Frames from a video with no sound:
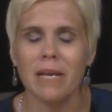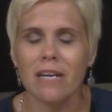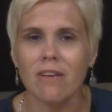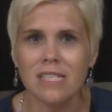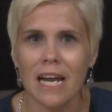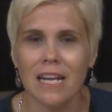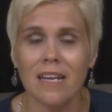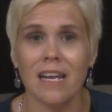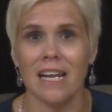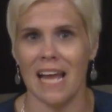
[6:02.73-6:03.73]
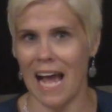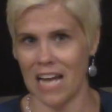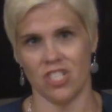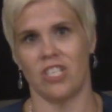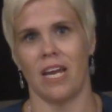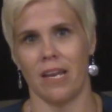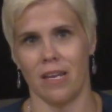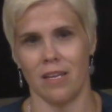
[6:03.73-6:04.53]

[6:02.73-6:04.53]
irritated and agitated.